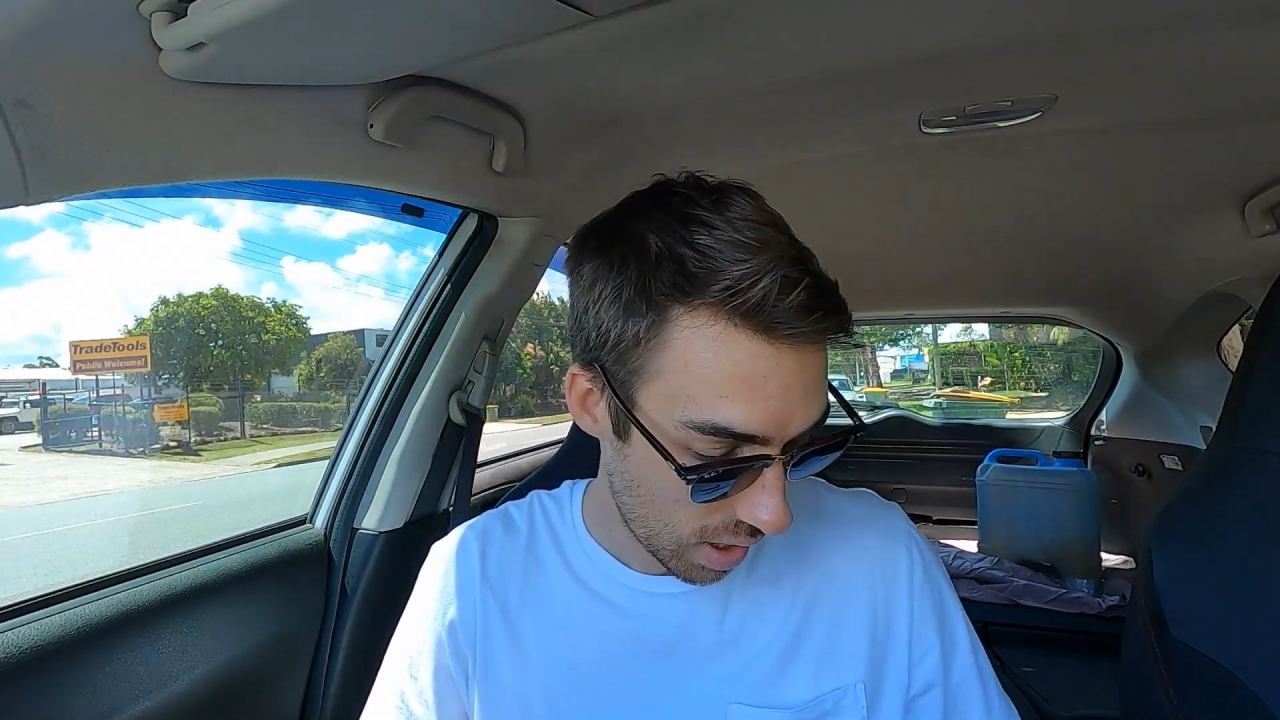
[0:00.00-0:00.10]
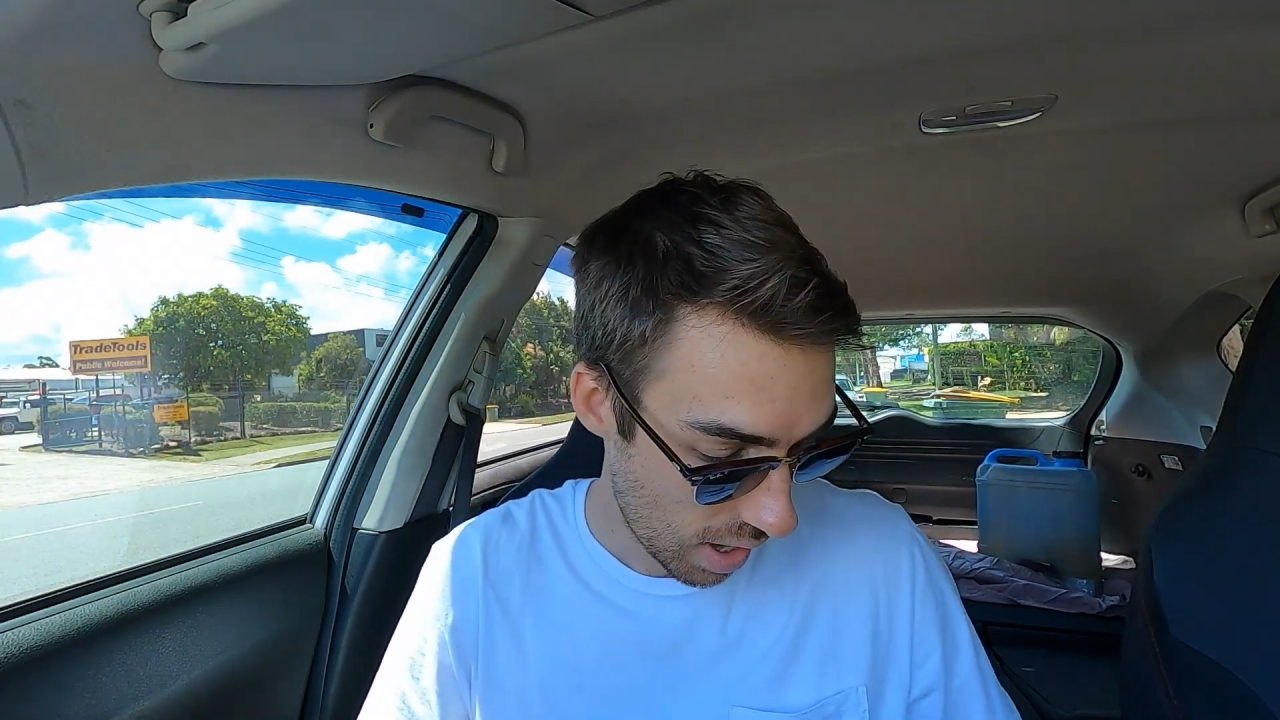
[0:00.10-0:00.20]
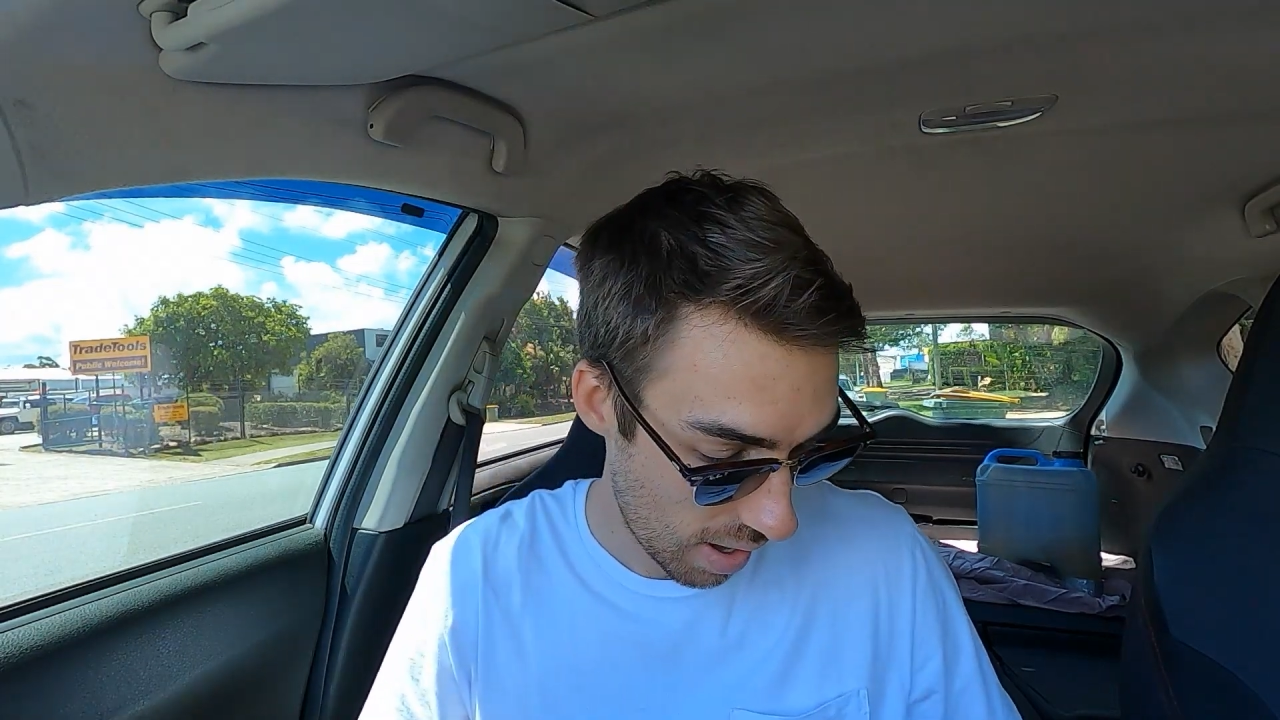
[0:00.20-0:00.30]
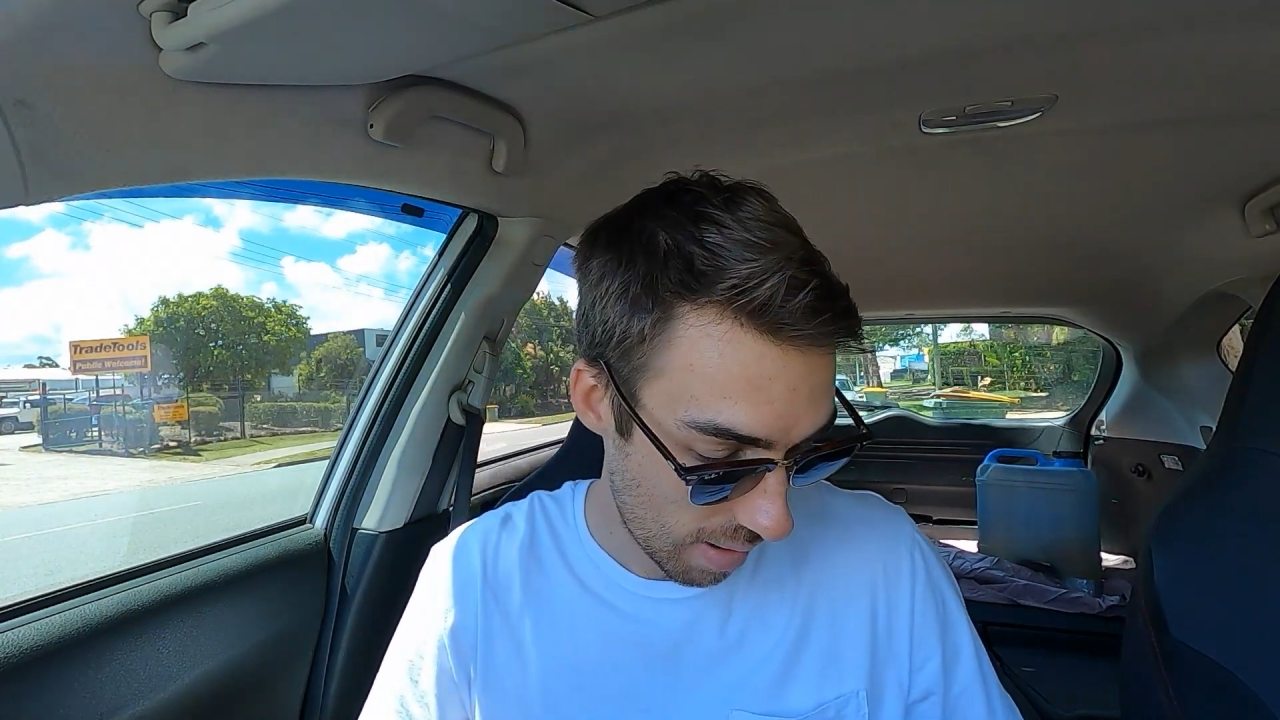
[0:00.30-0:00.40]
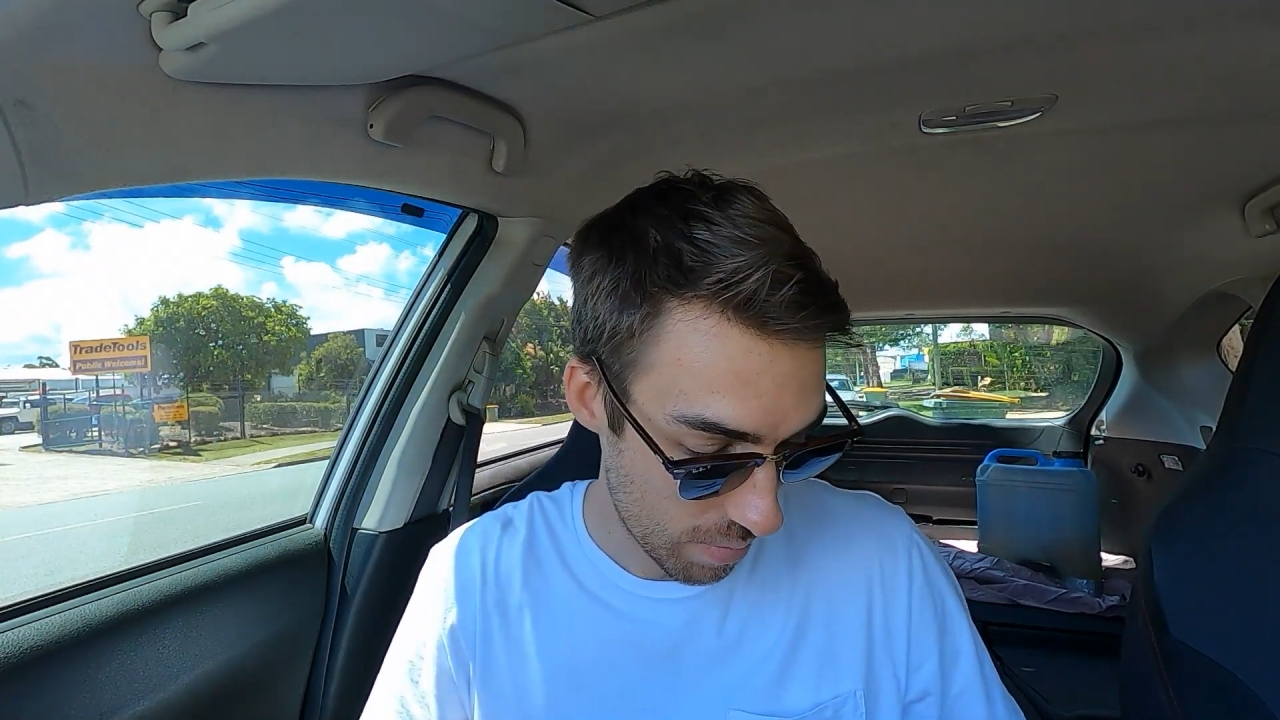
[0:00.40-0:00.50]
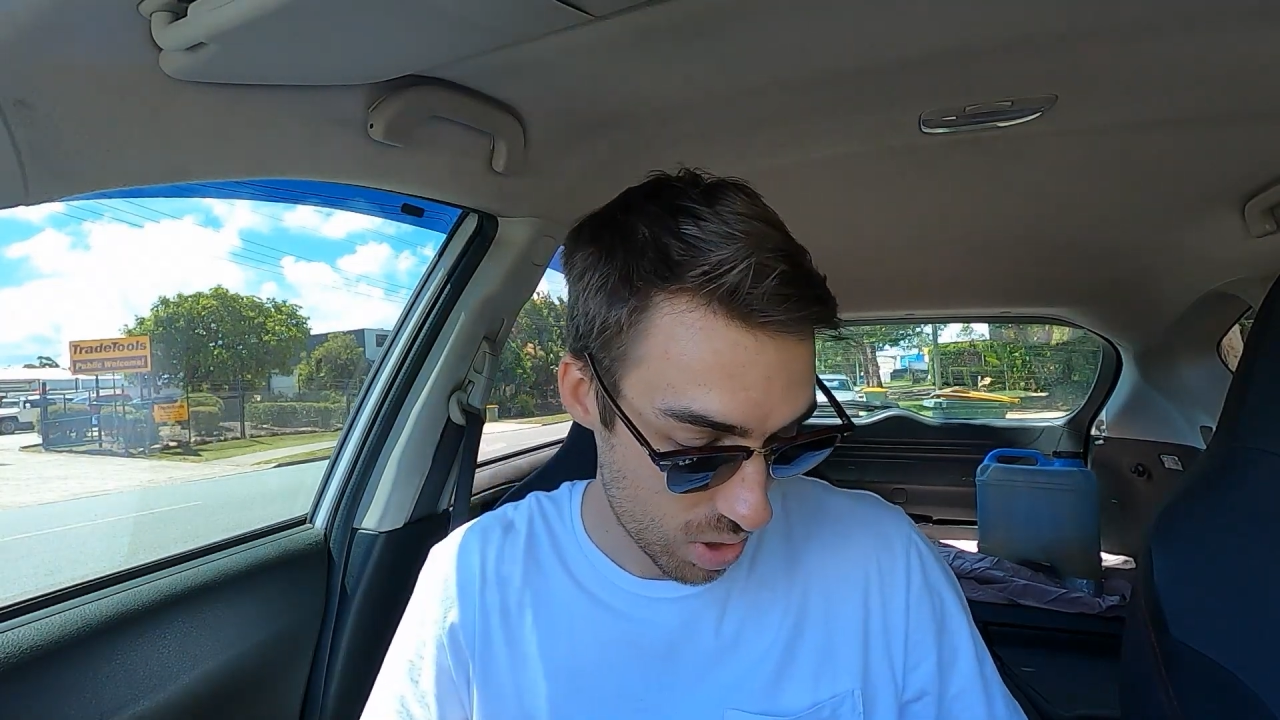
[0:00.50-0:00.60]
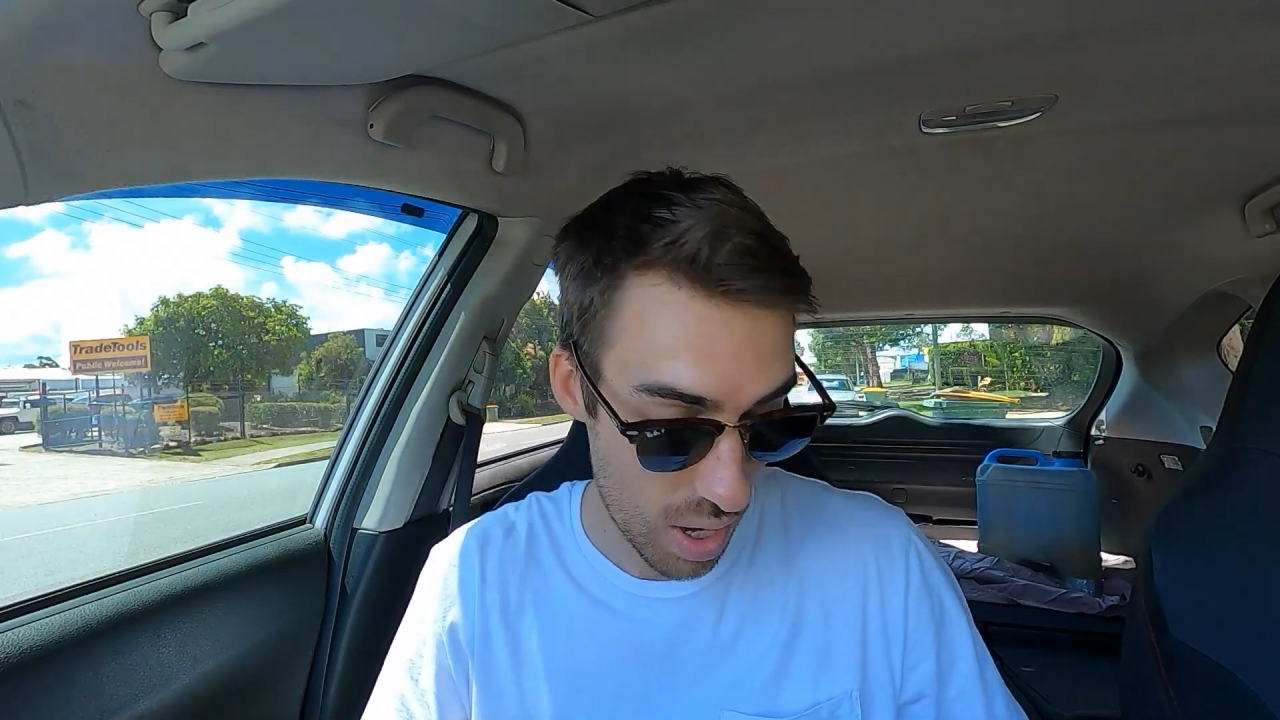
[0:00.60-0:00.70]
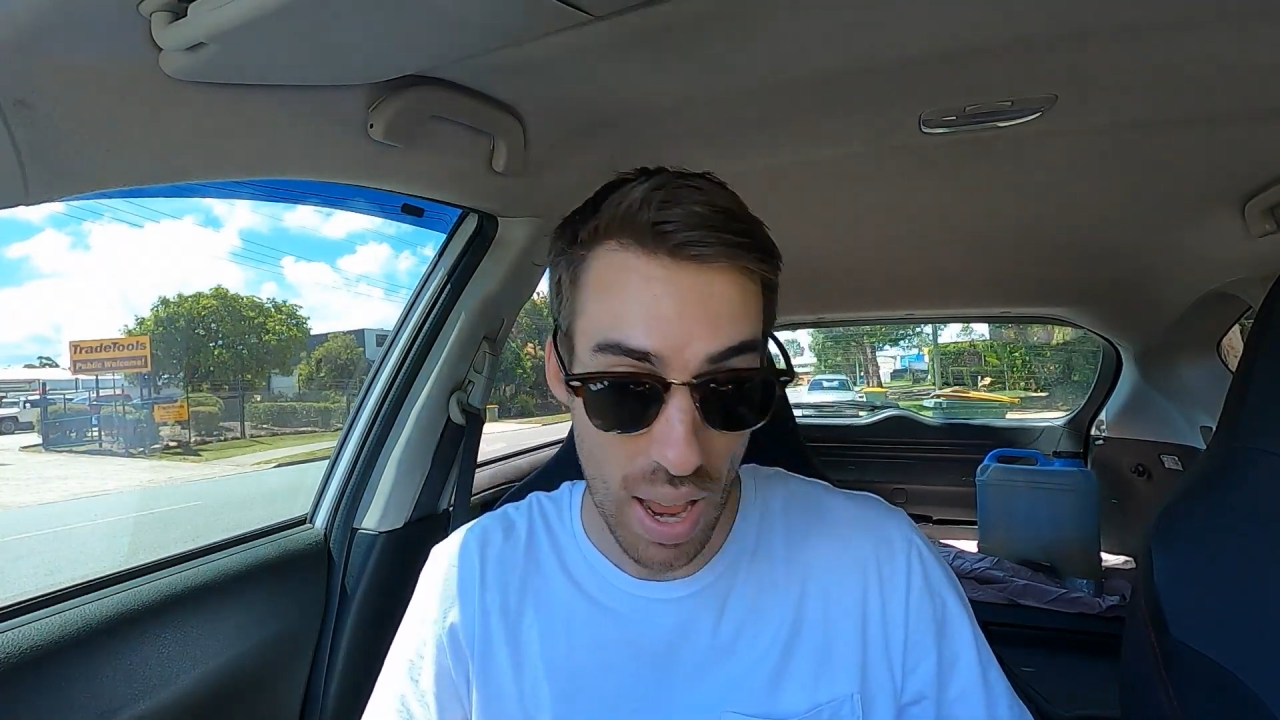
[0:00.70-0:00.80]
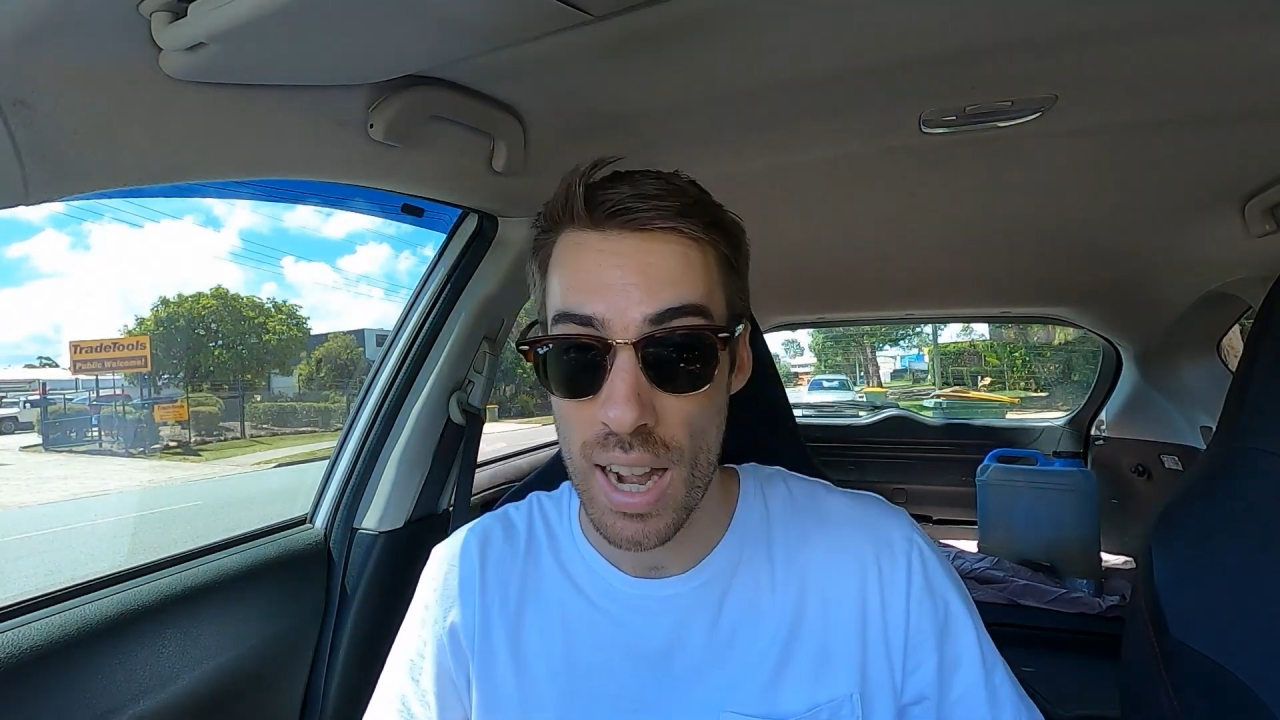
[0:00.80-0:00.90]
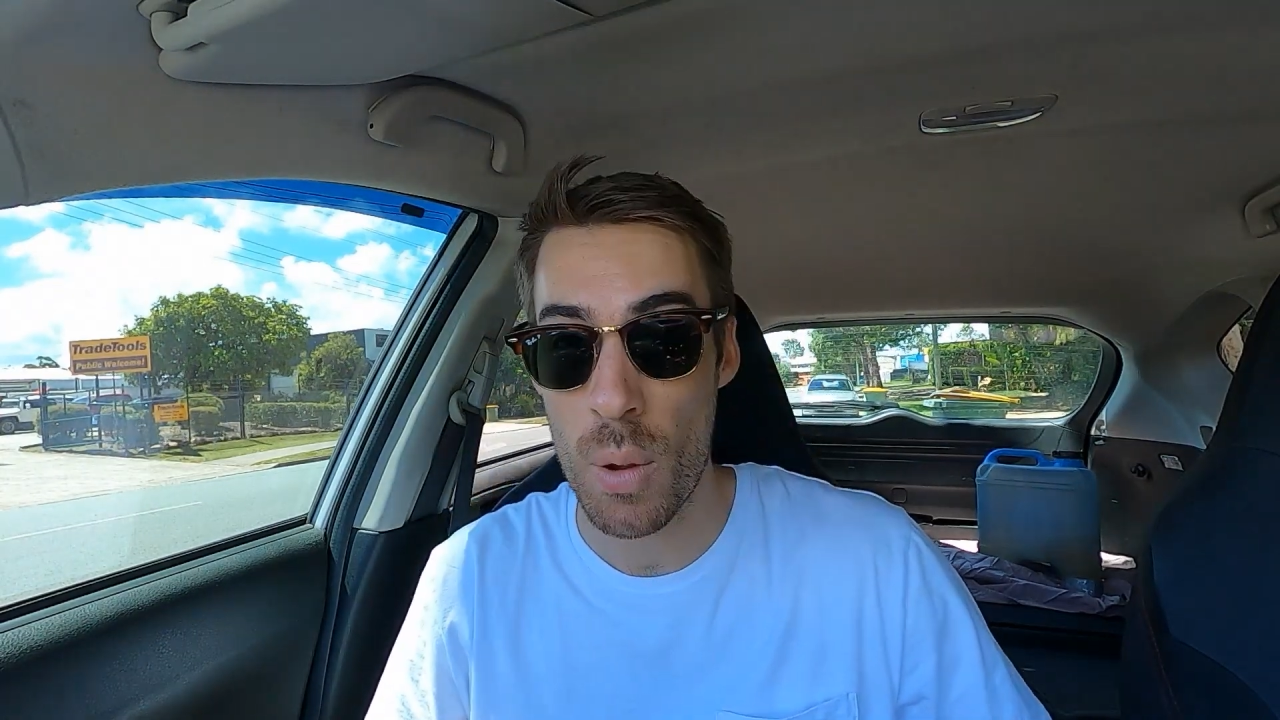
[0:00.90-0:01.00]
So yeah,